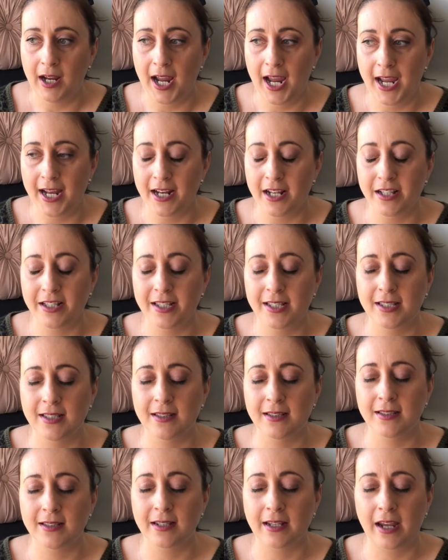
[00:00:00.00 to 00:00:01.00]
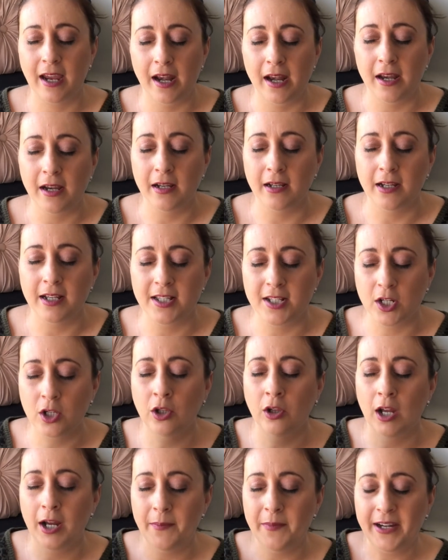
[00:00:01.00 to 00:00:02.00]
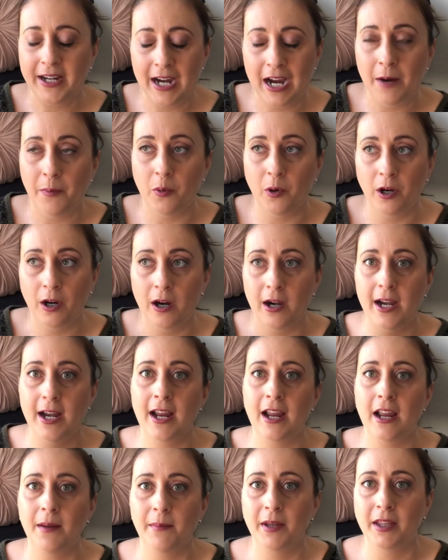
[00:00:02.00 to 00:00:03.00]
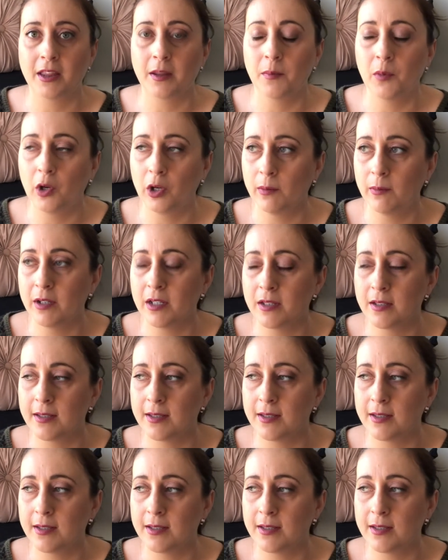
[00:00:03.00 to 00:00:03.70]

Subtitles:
And it's climbing up where I am at the moment.